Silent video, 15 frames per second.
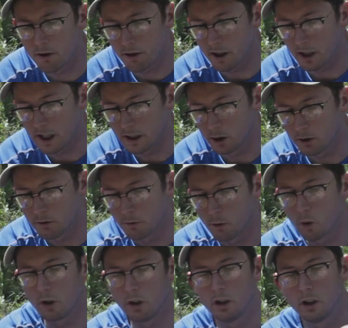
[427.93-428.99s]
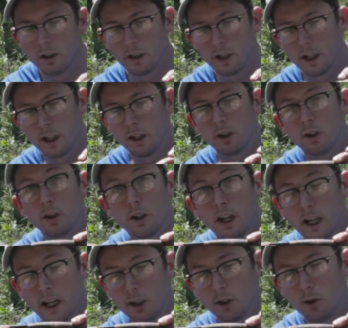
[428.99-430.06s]
thing I look for in a good
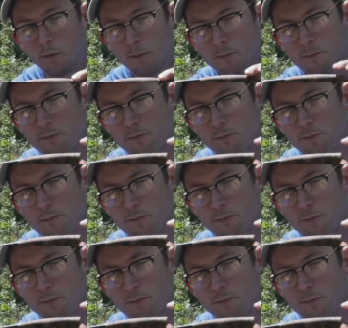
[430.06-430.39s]
handle